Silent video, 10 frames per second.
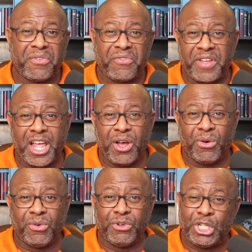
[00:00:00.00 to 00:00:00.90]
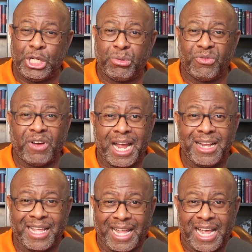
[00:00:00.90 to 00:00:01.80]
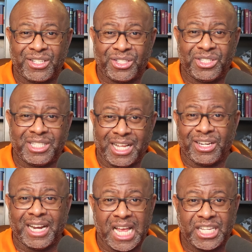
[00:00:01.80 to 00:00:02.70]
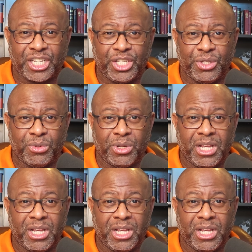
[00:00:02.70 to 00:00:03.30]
fail to provide the answers that they're asking you,